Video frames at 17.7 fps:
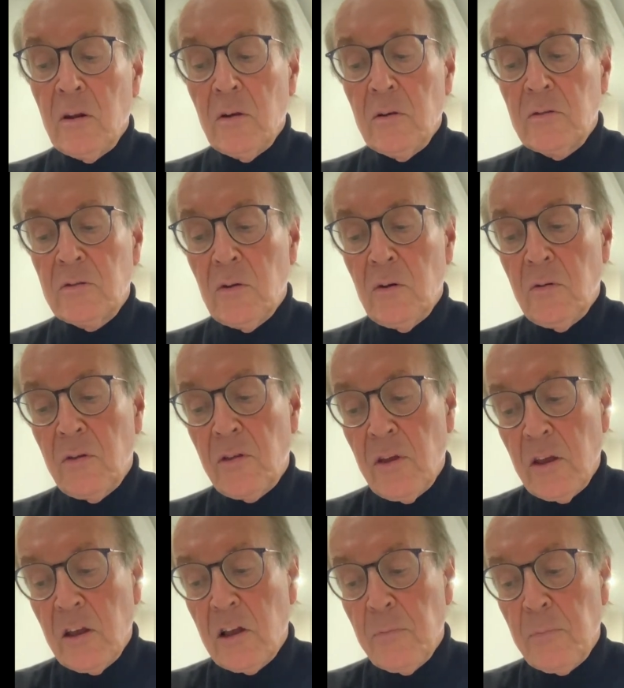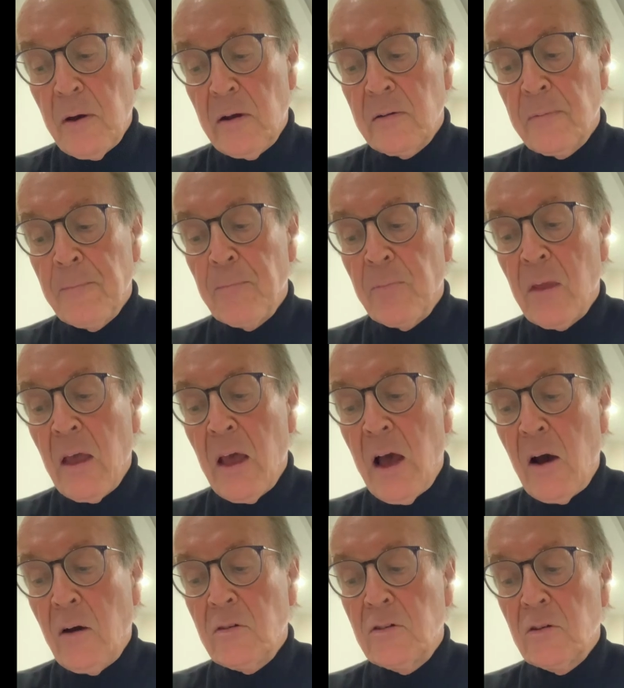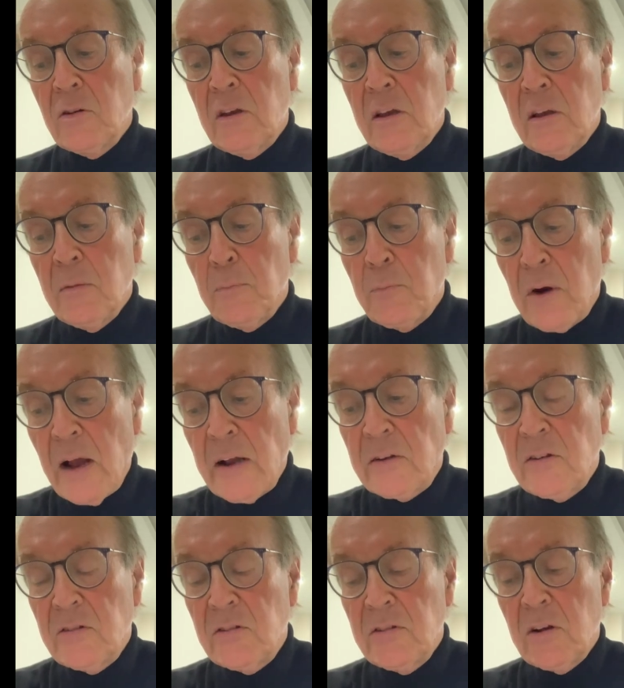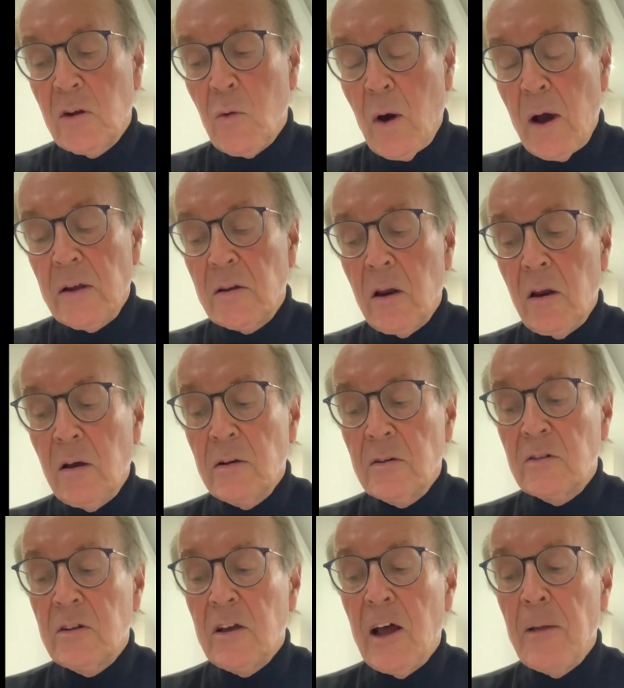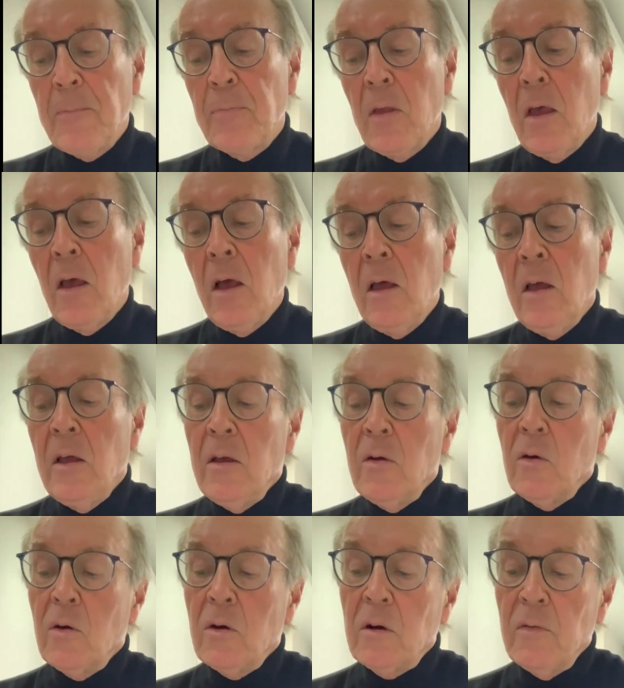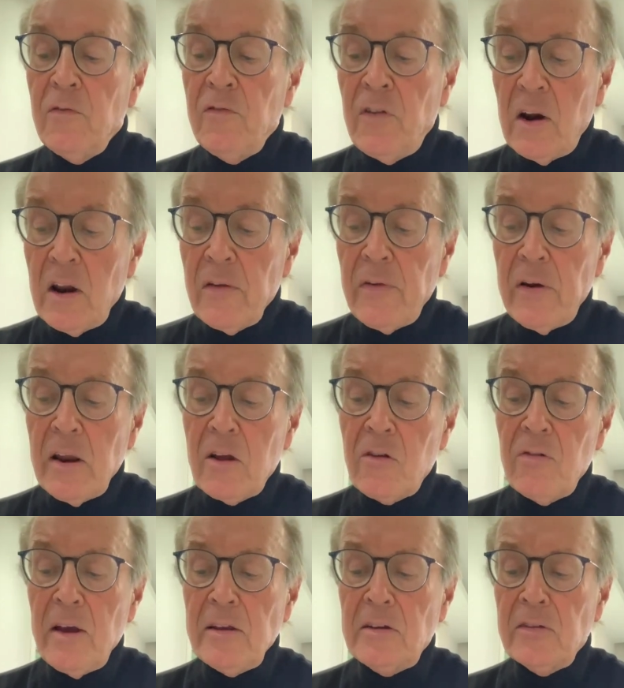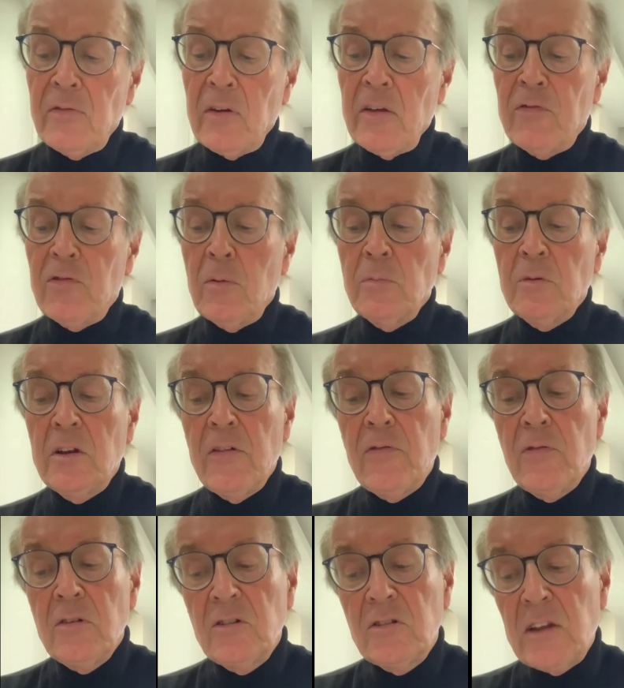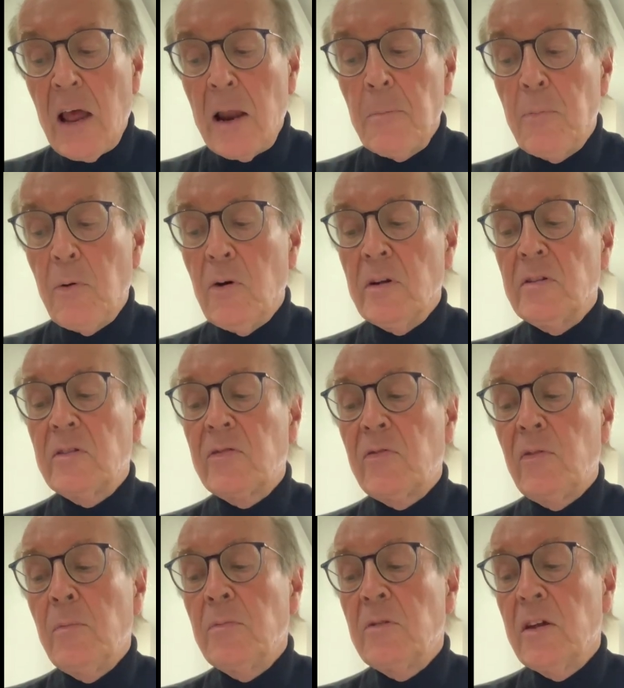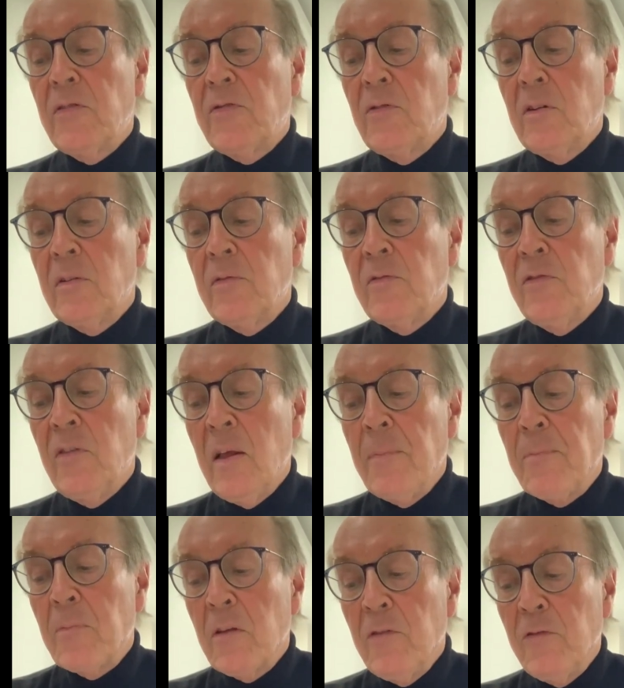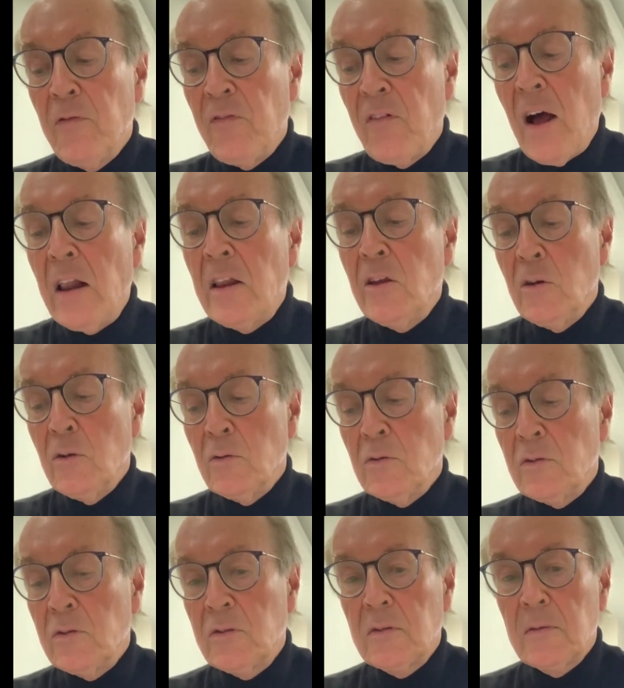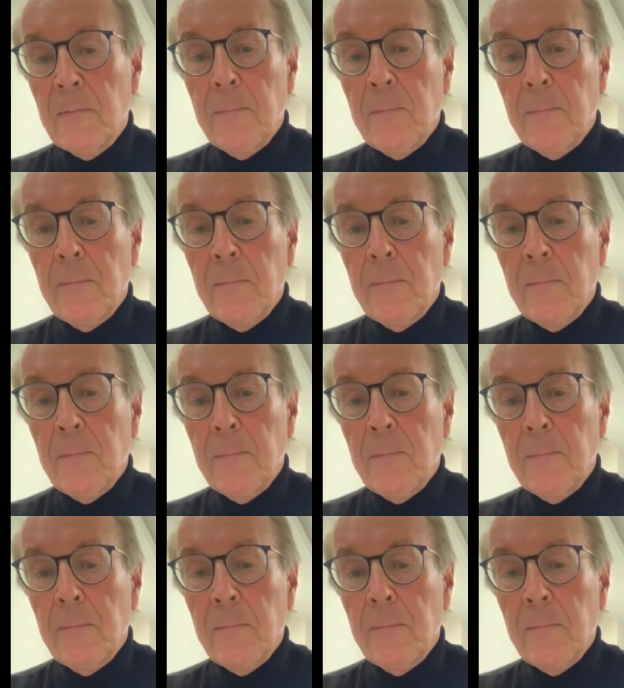so think about how to practice it quite a long time, very, very creatively, from different standpoints, from different values.